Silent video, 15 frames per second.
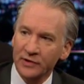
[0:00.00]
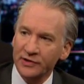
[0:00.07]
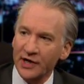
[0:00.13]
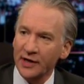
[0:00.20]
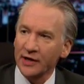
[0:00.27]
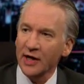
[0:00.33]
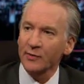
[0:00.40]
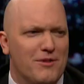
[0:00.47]
I'm, new,
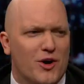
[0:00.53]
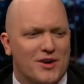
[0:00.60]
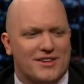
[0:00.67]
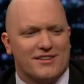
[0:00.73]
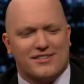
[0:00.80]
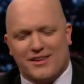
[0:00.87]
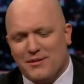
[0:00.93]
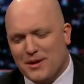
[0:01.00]
I'm were... new, at
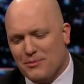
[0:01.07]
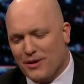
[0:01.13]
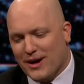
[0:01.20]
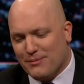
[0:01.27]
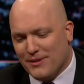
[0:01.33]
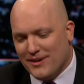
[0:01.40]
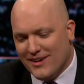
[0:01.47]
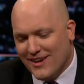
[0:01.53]
this. Give me a break.
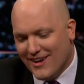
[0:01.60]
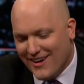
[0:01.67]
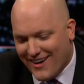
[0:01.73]
No, no, no.